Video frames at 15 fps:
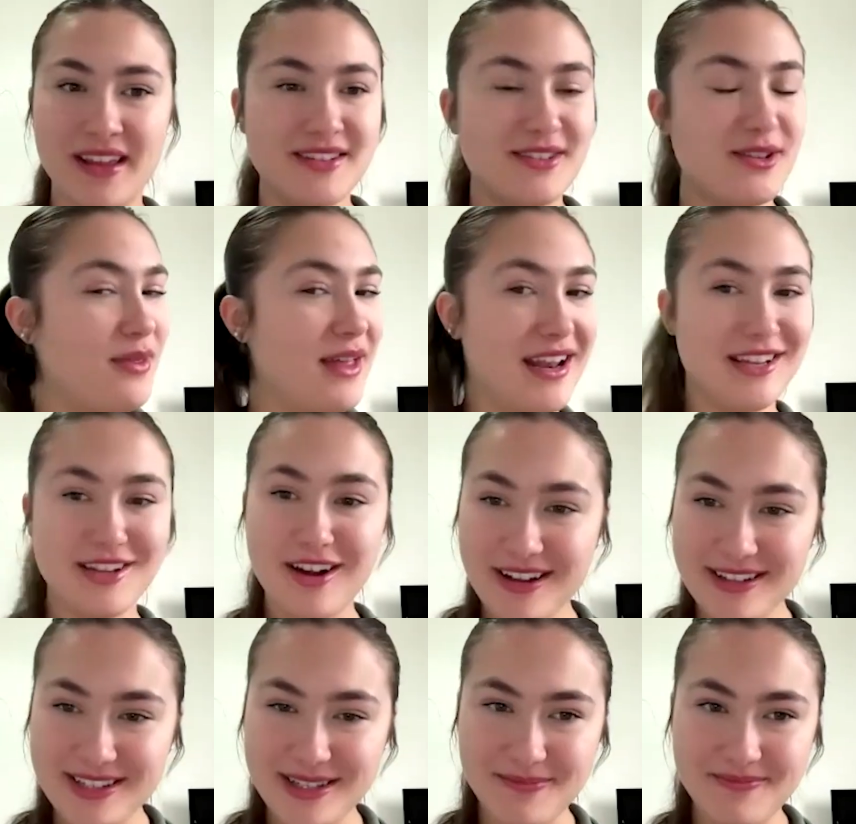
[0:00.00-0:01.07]
so that is
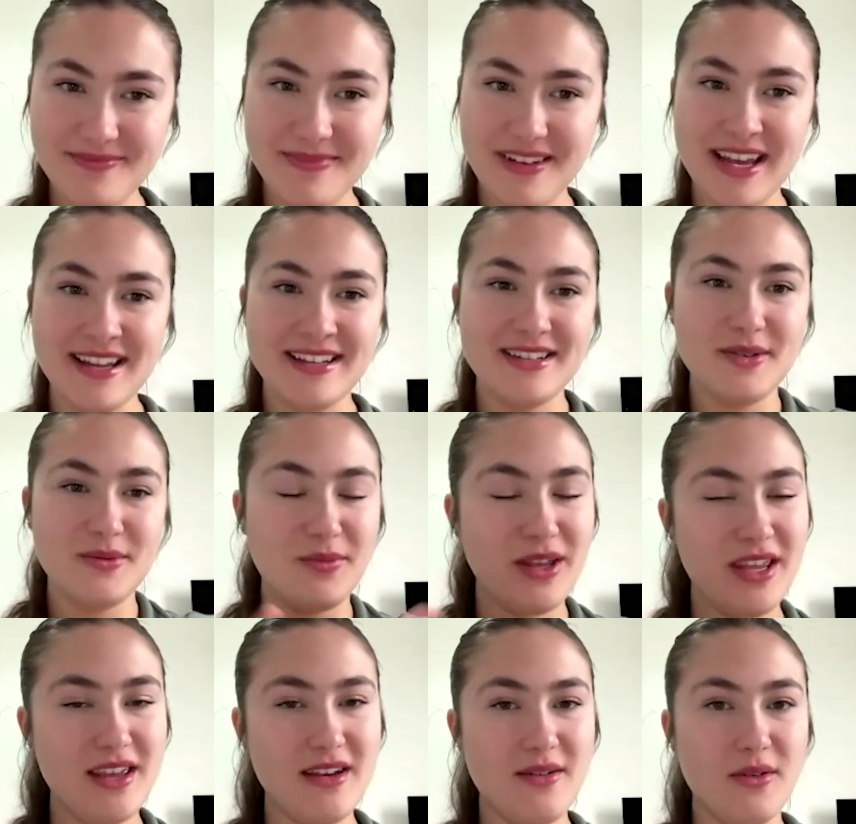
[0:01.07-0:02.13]
awesome. And
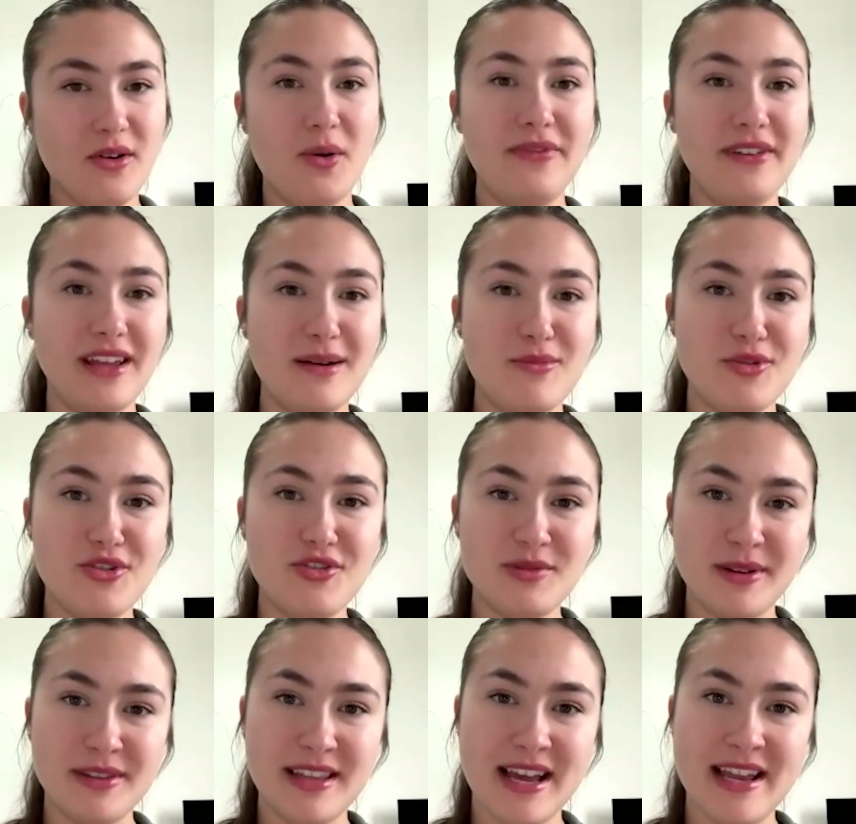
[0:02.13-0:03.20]
we will hopefully get more news
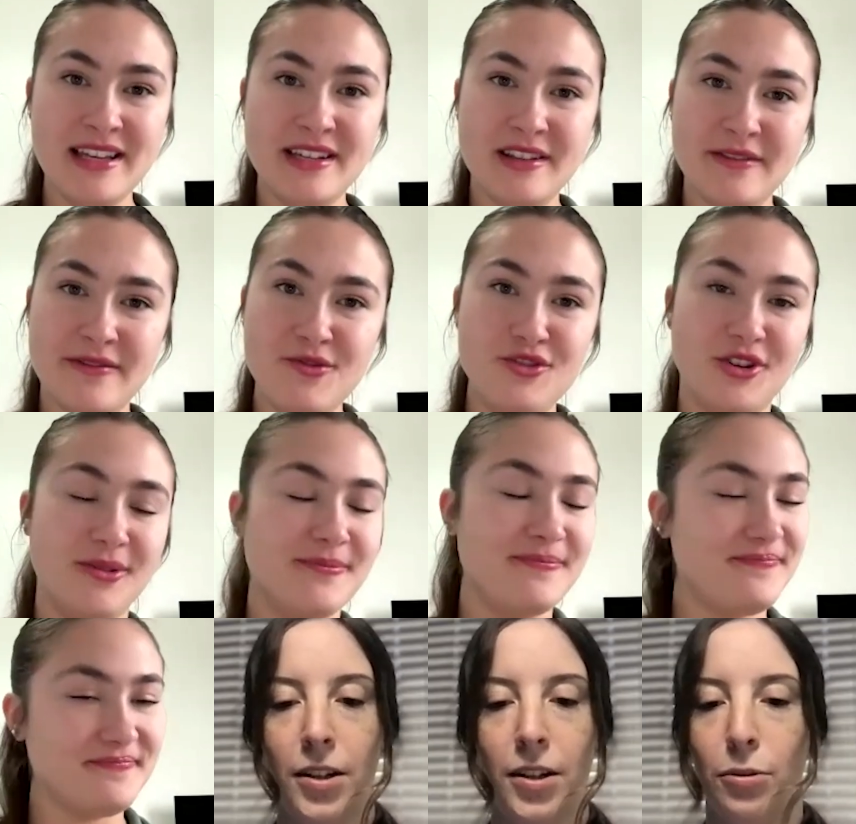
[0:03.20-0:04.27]
about that into the future.
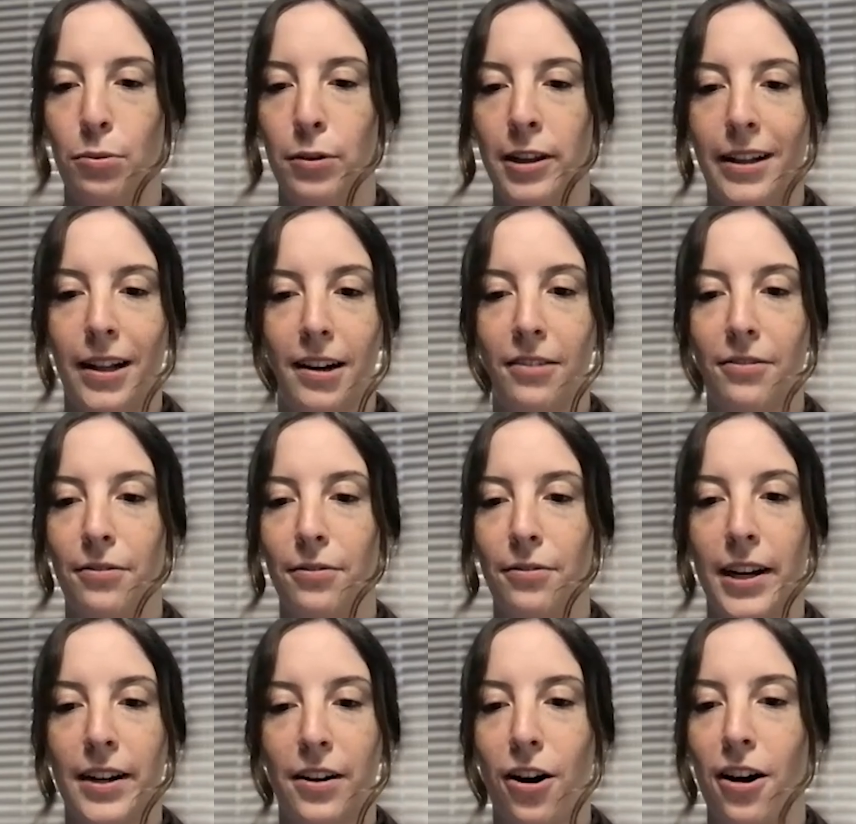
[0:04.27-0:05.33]
We love
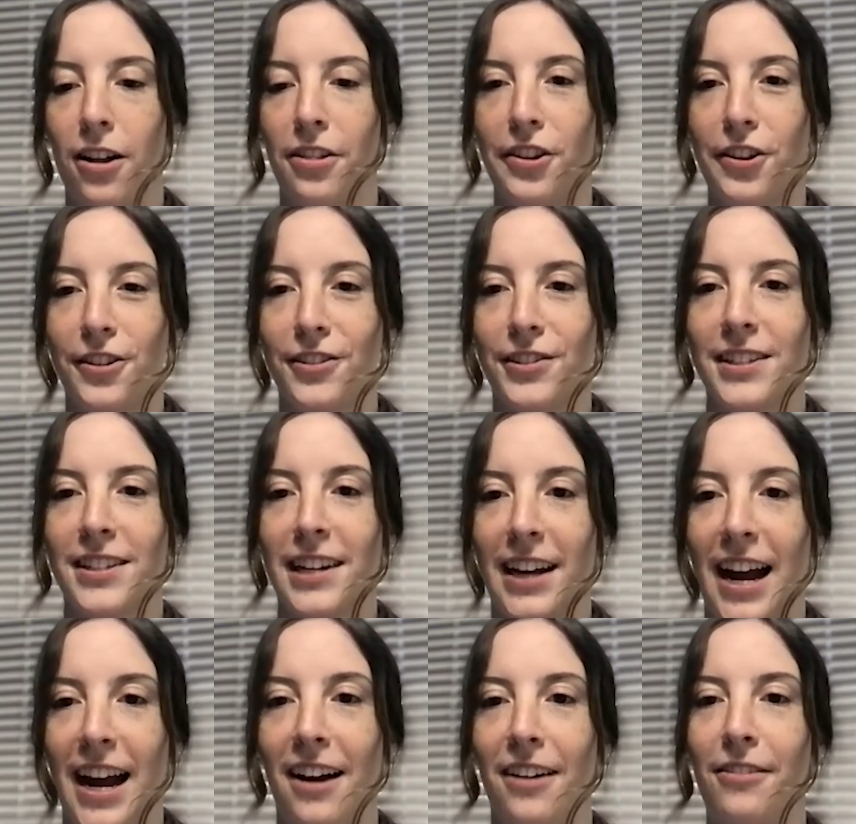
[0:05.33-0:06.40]
when authors
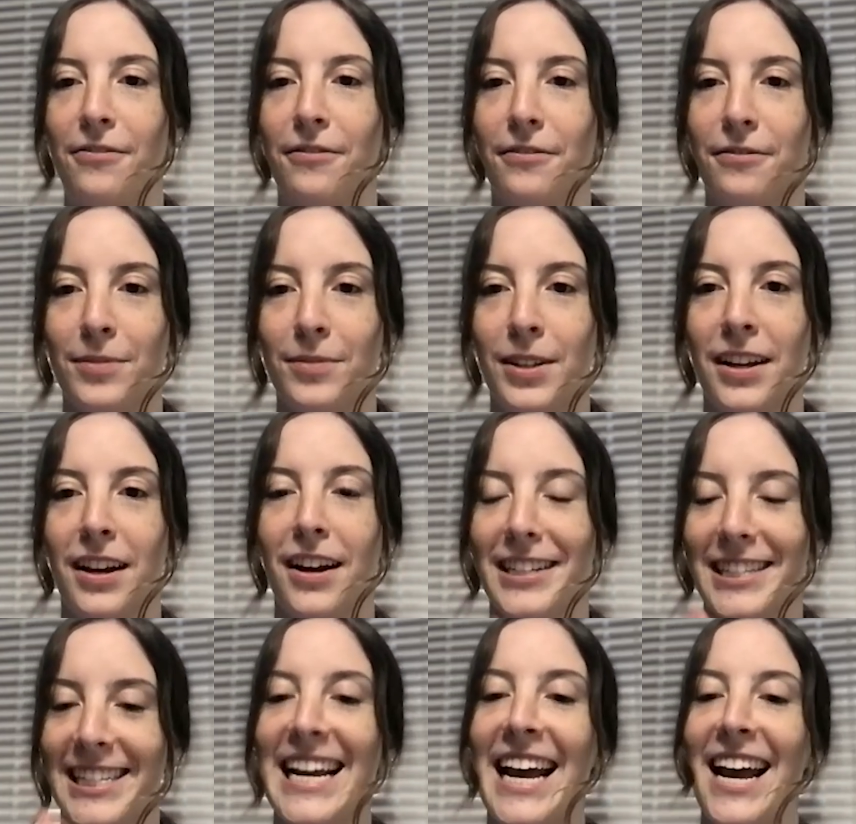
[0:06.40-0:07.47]
have a
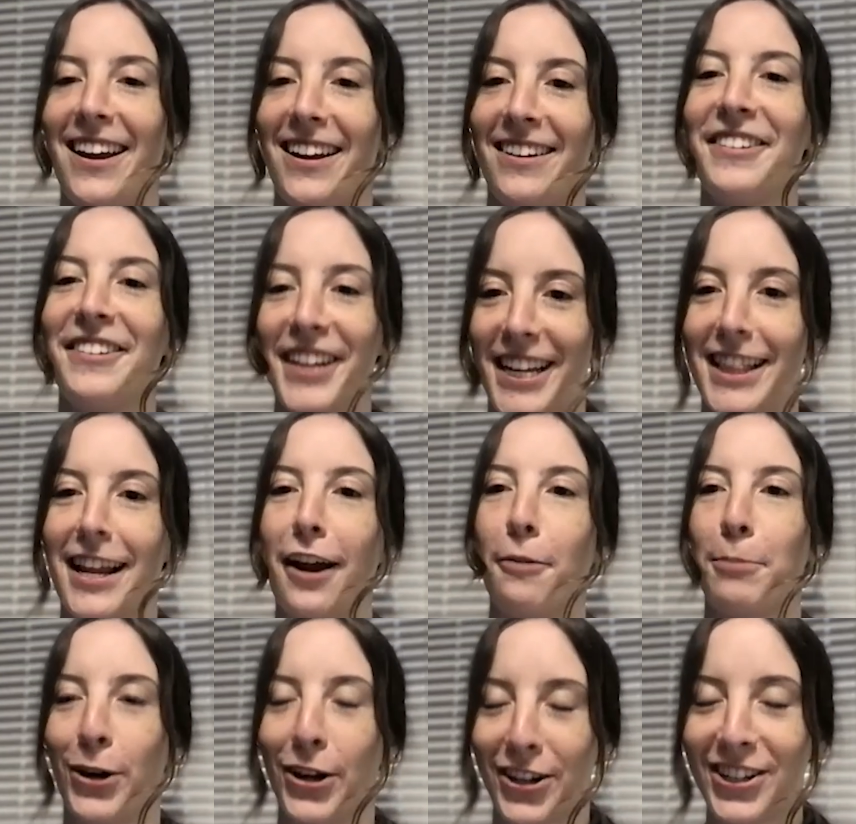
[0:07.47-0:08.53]
say in their
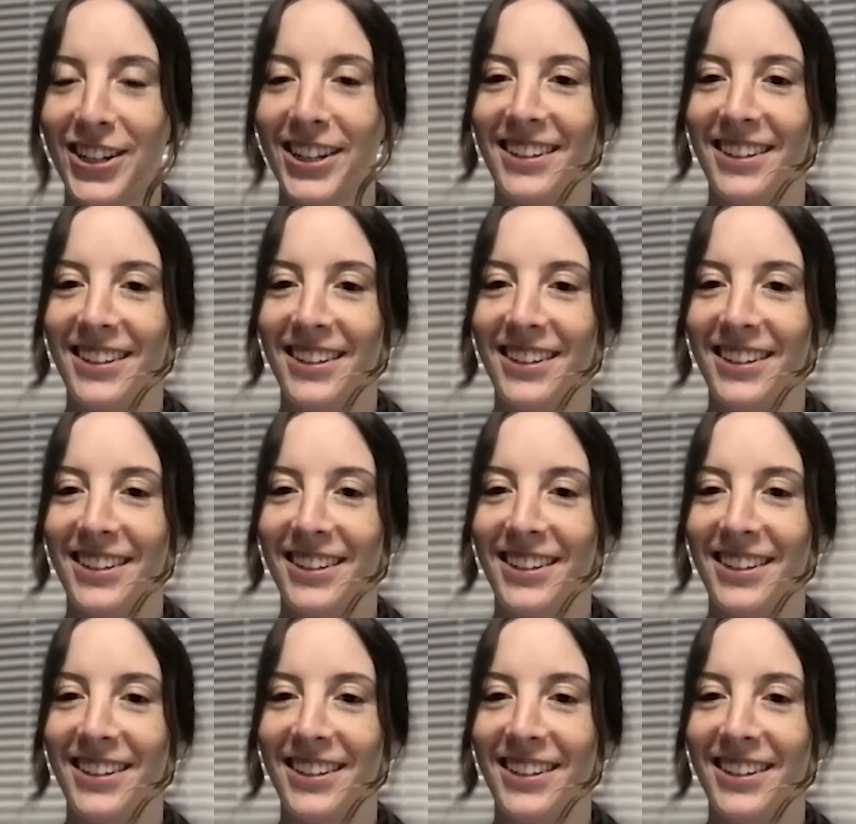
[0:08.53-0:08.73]
book.